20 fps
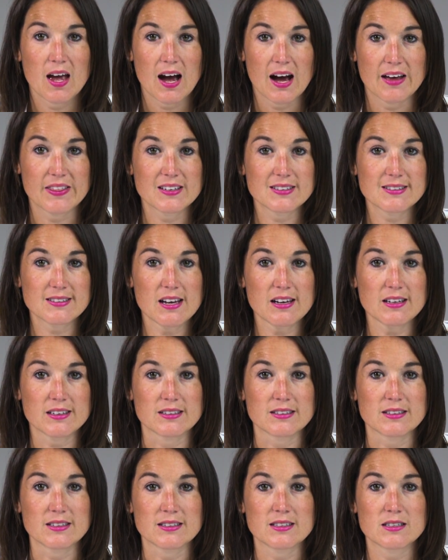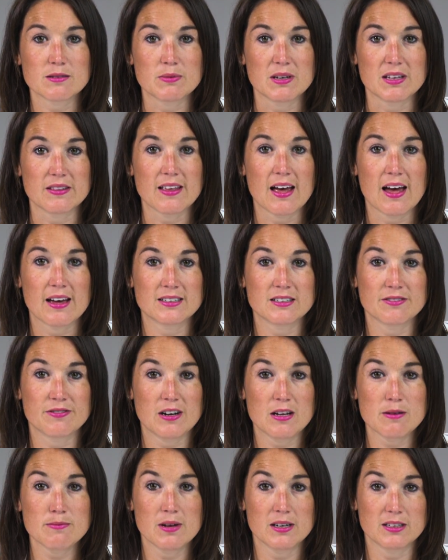and the second is to meet their
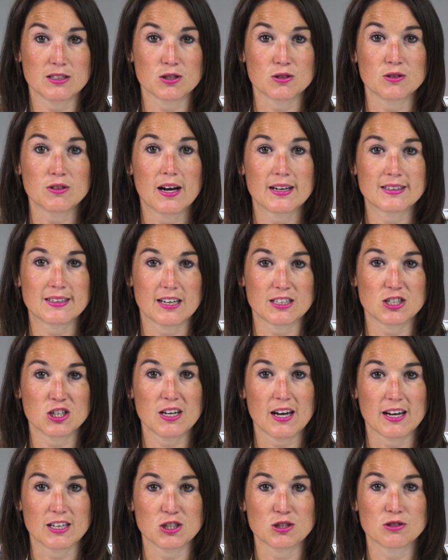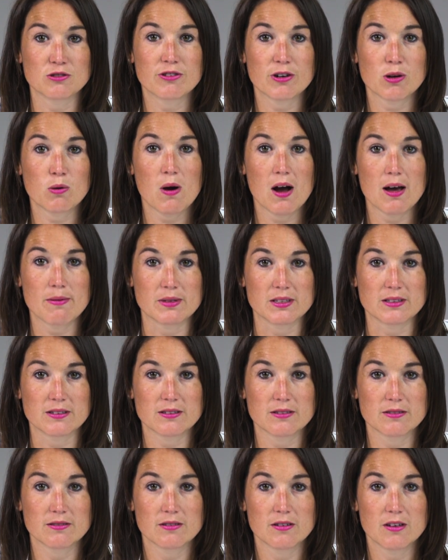developmental and educational
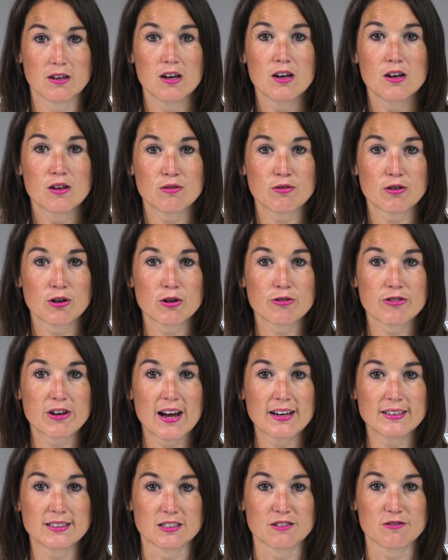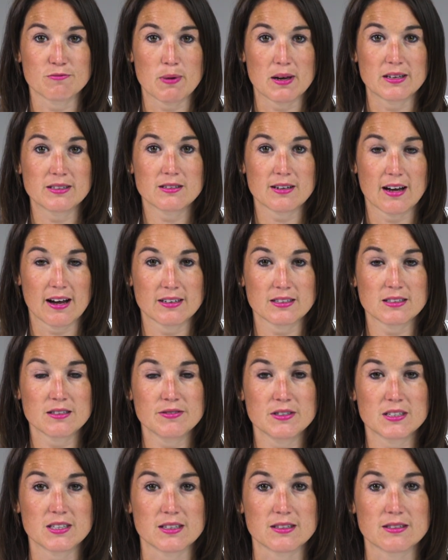requirements through creative-based
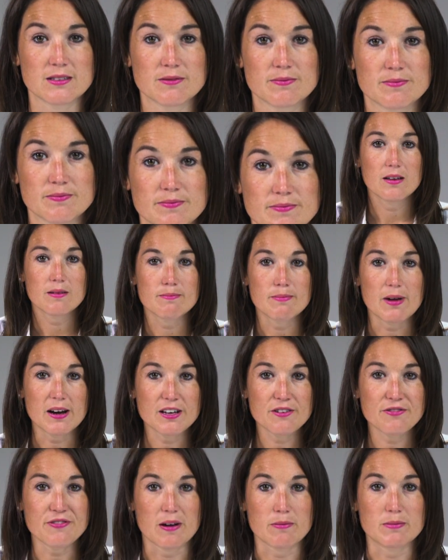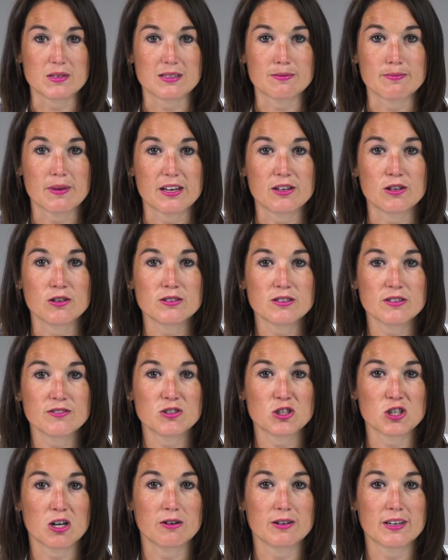activities. Many families make use
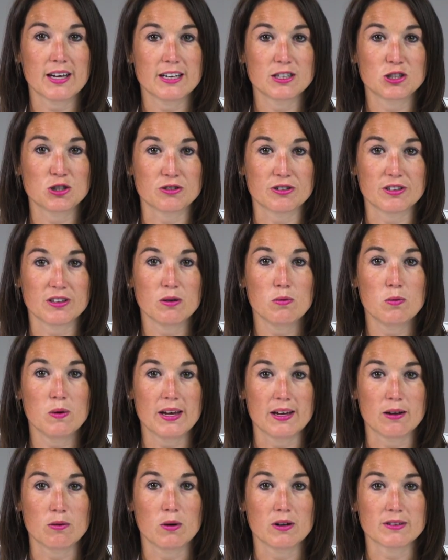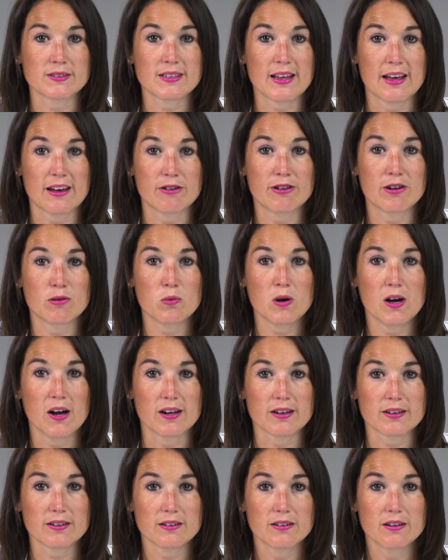of childcare during the week whilst they are at
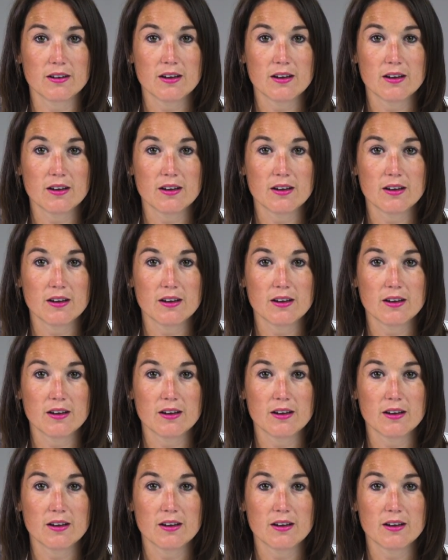work,